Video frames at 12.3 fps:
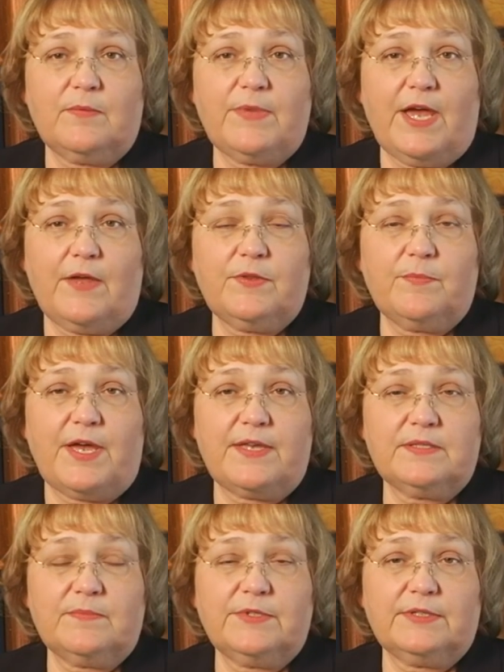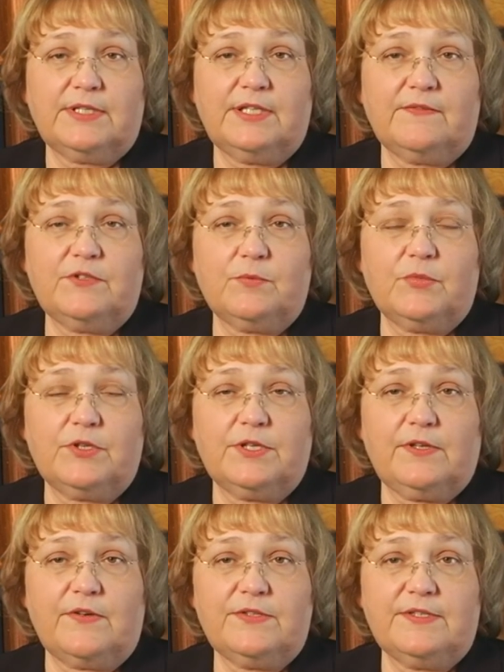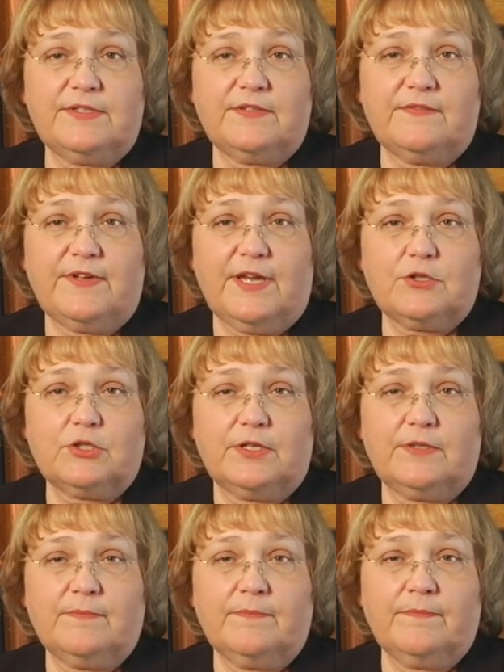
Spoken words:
about the possibility of tuberculosis infection.